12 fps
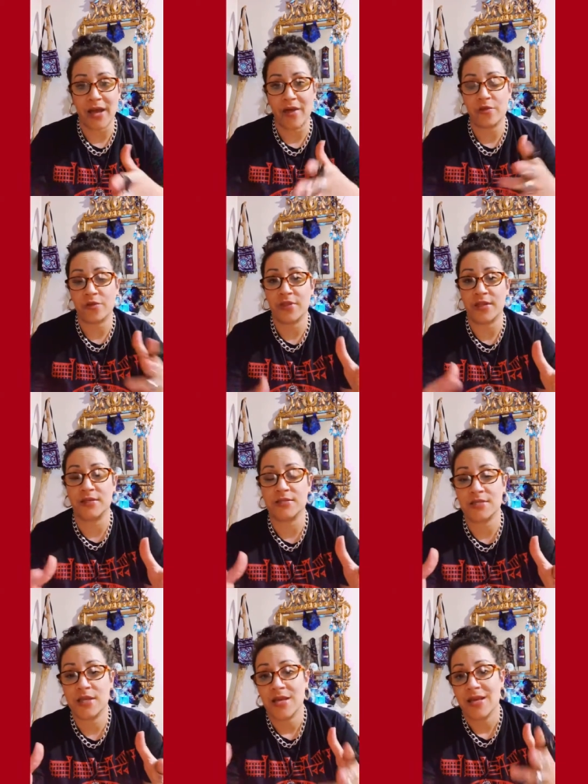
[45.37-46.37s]
other
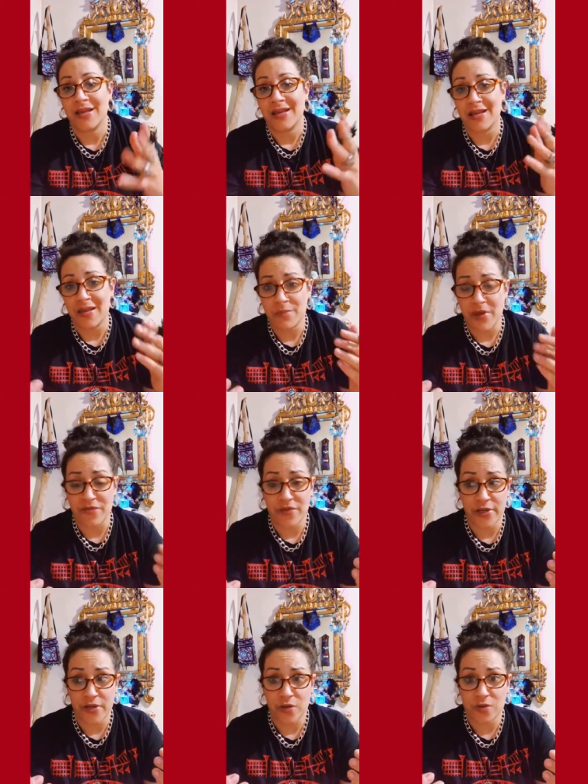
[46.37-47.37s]
things in my
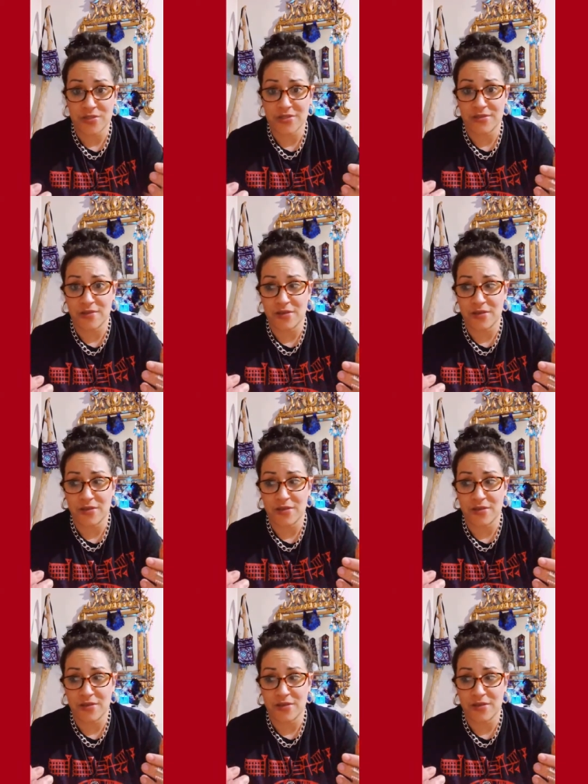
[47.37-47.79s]
videos,